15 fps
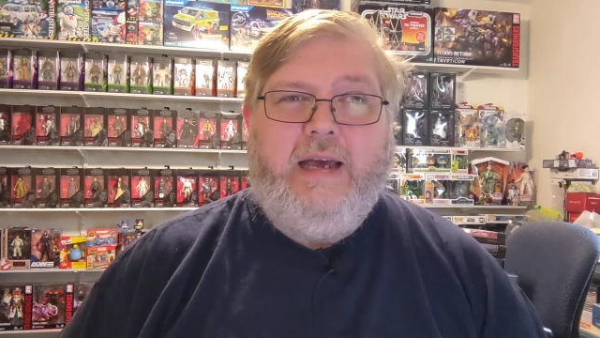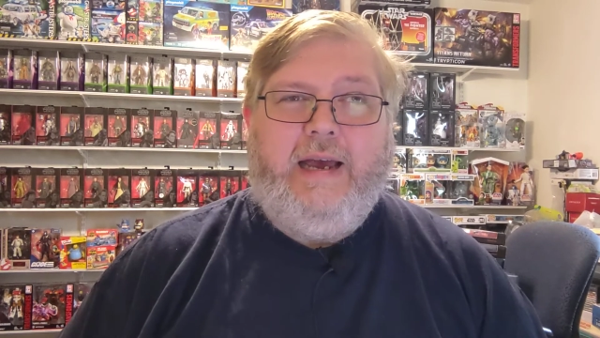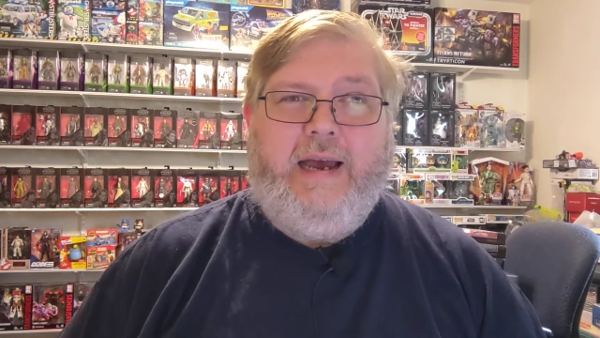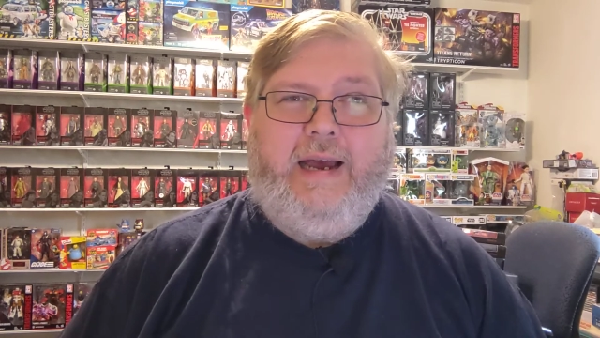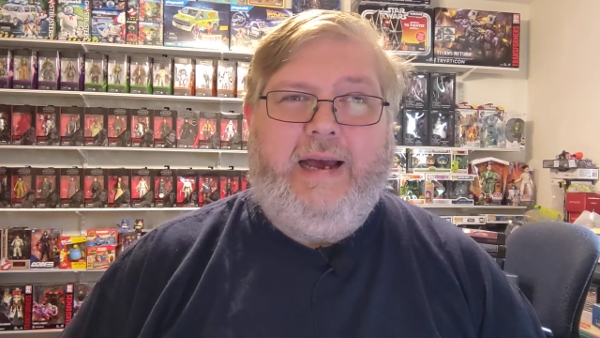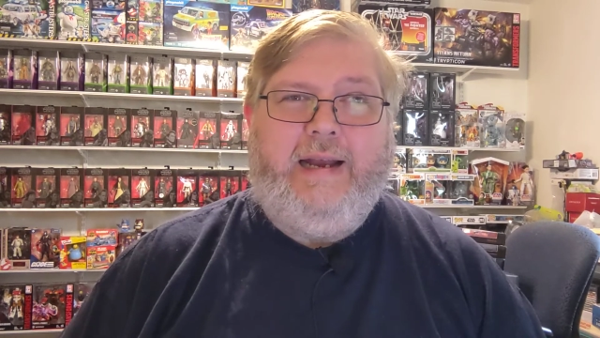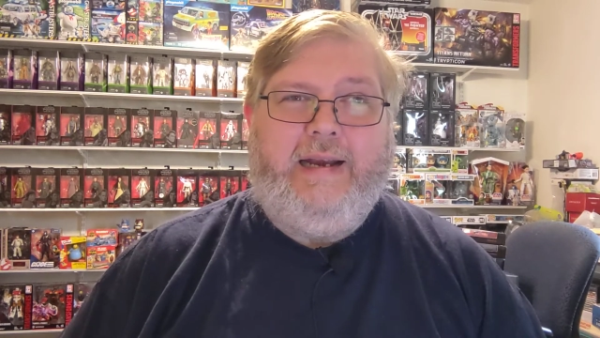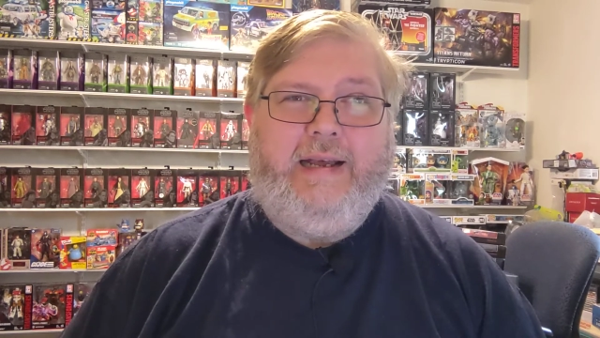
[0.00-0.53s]

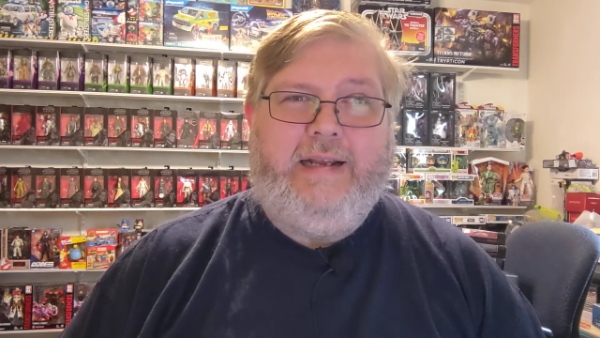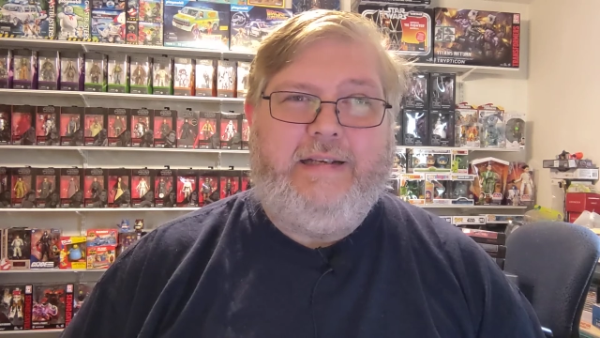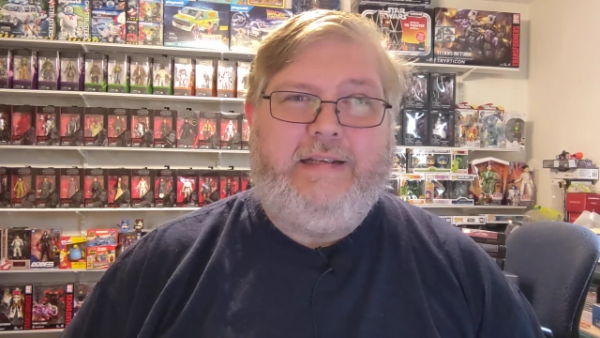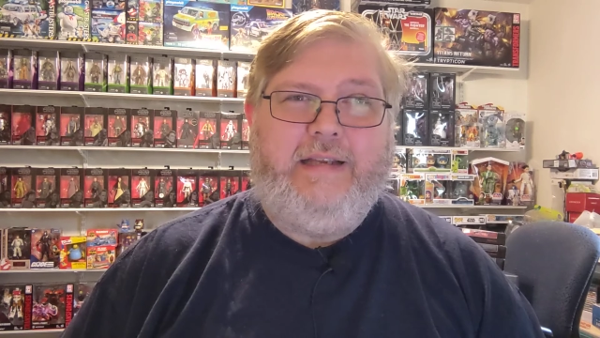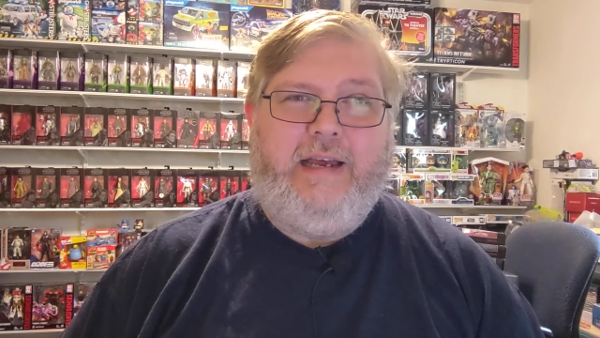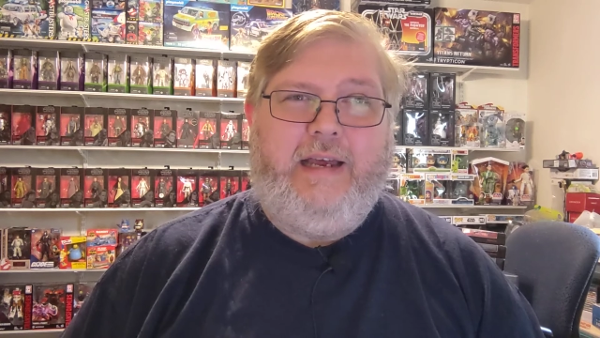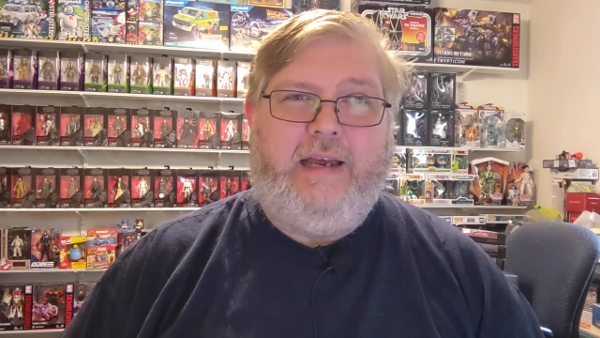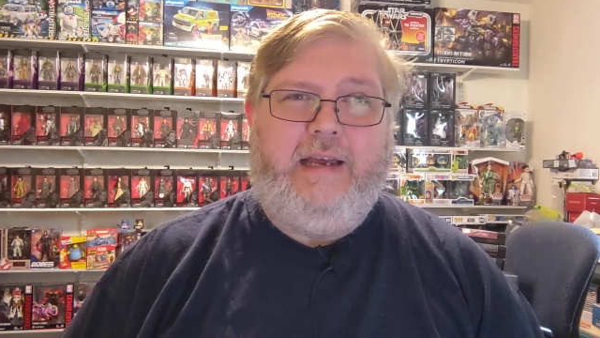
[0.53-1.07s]
And it's
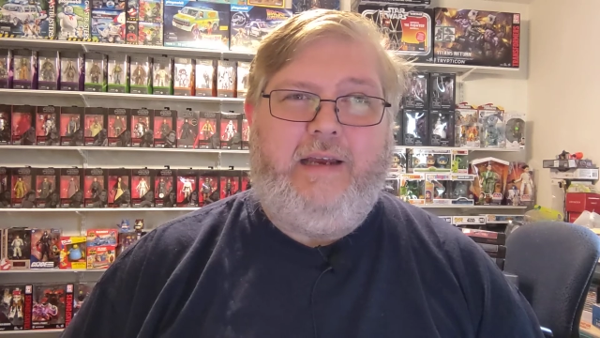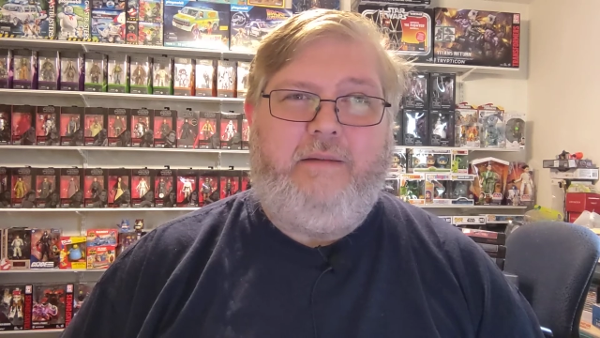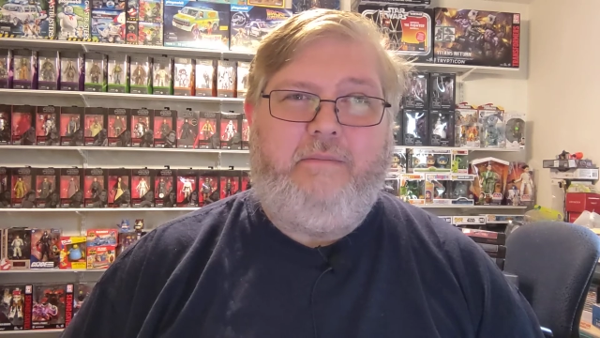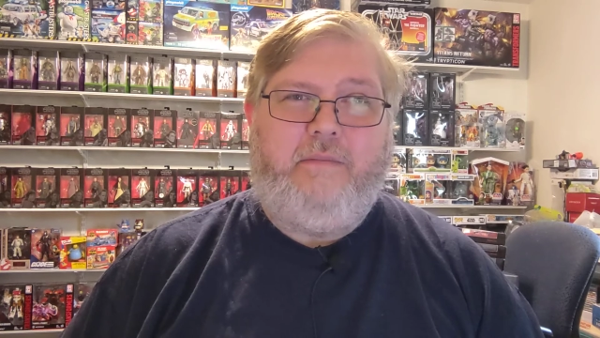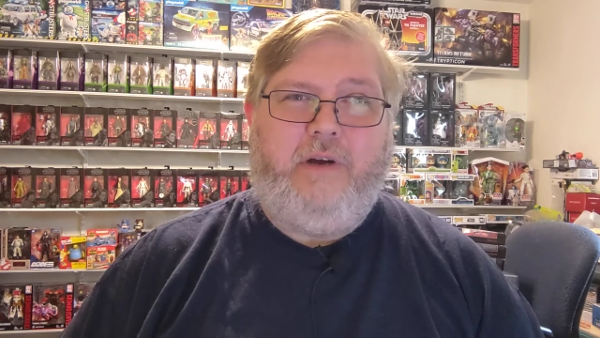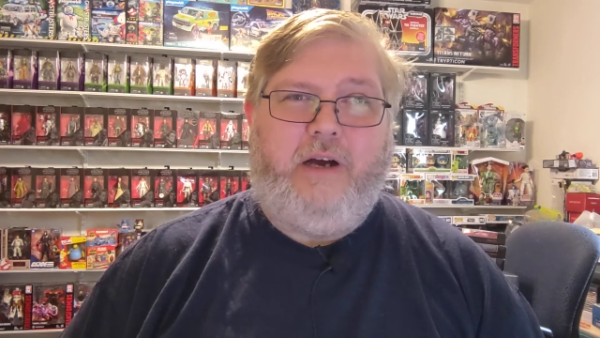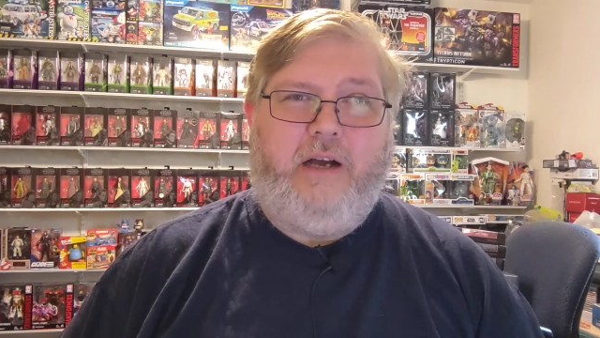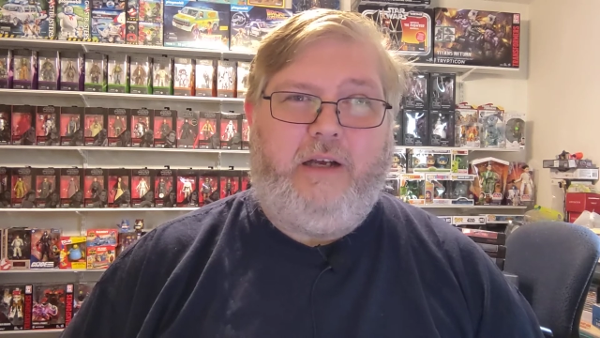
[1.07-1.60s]
a
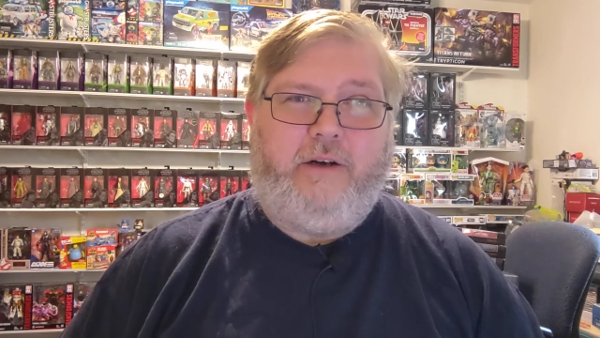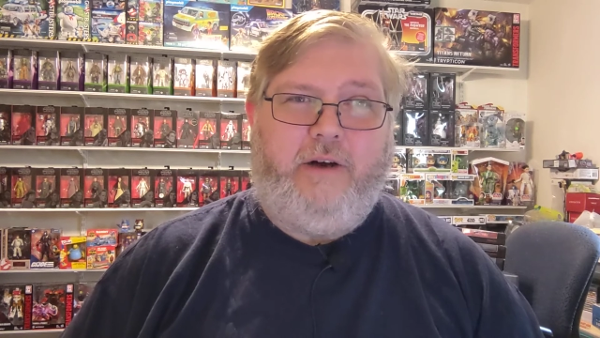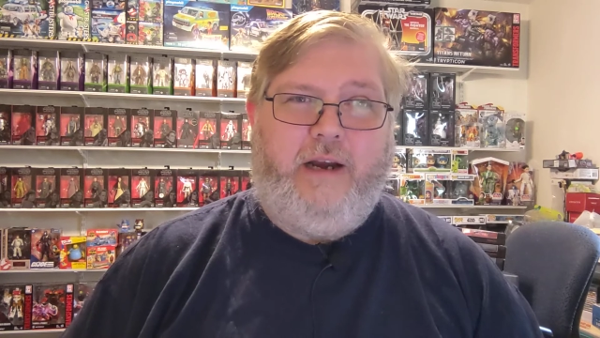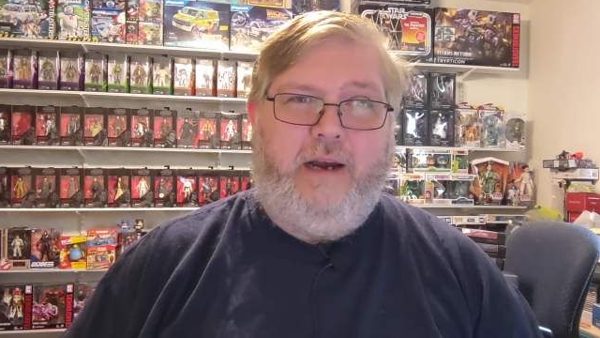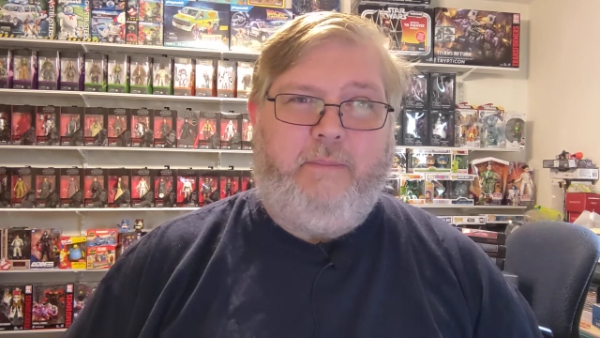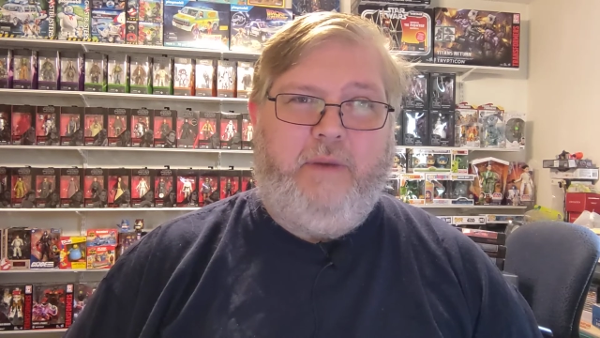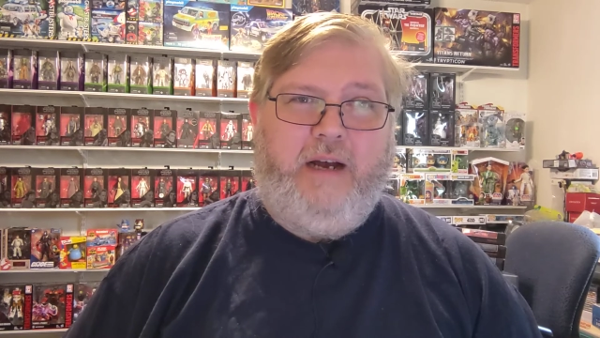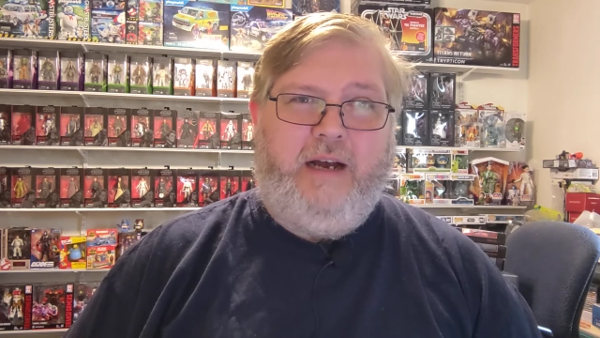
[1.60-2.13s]

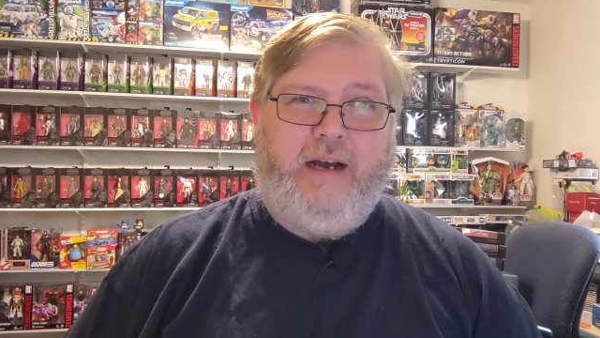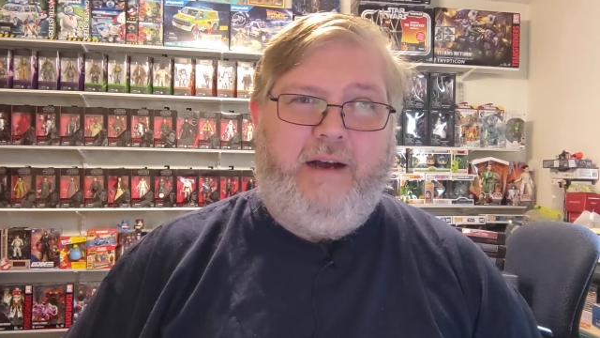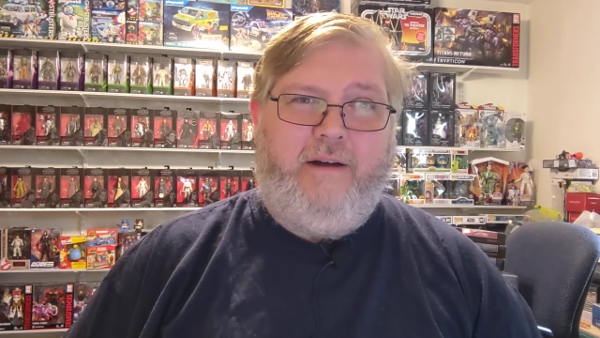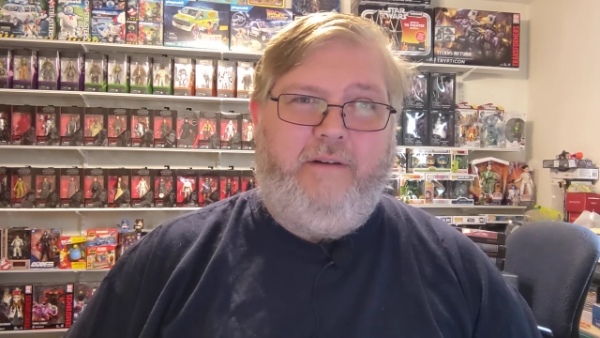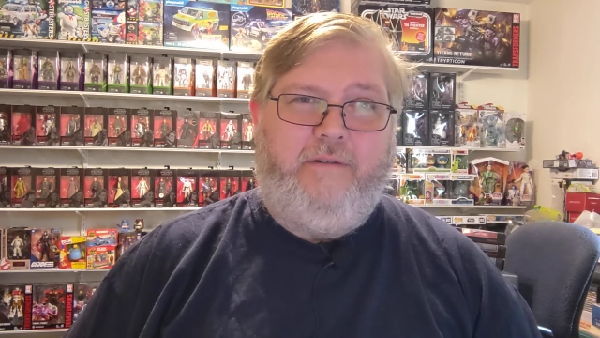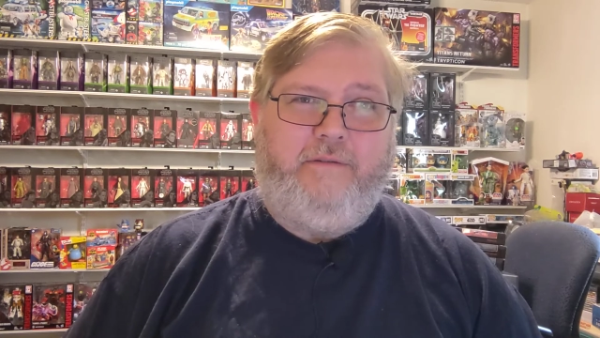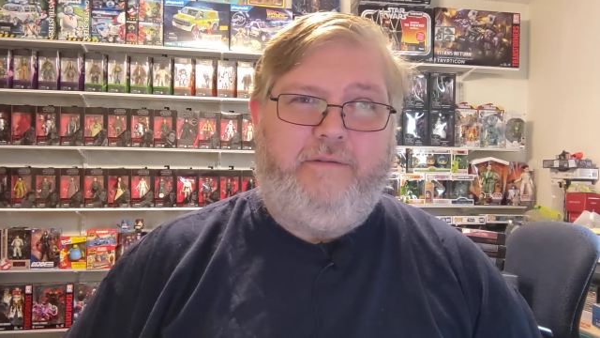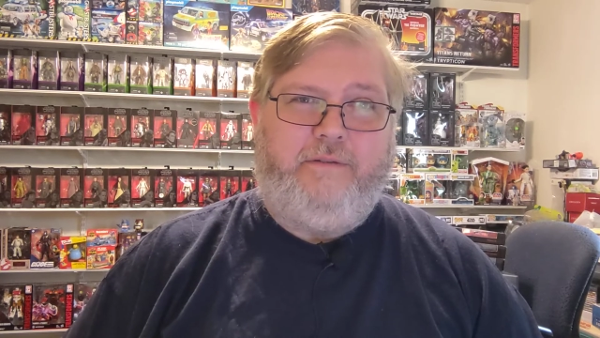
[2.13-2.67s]
hologram
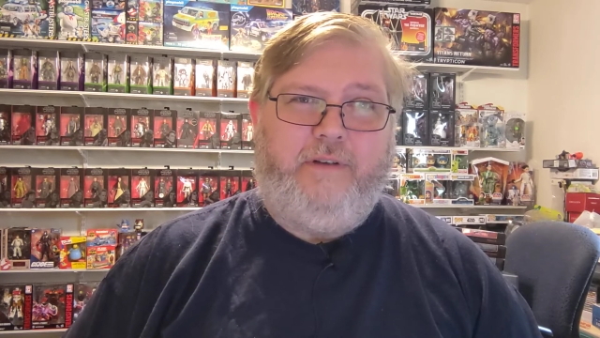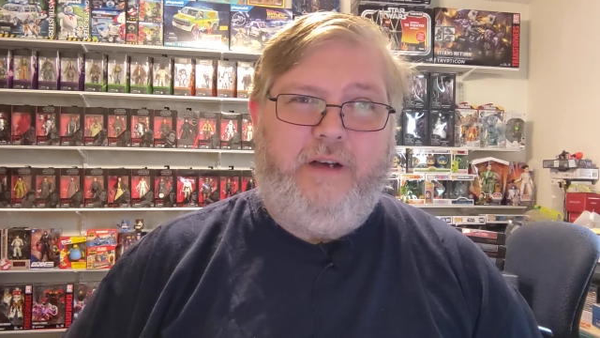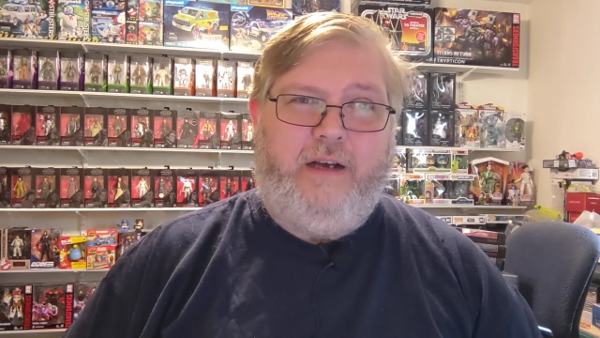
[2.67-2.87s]
of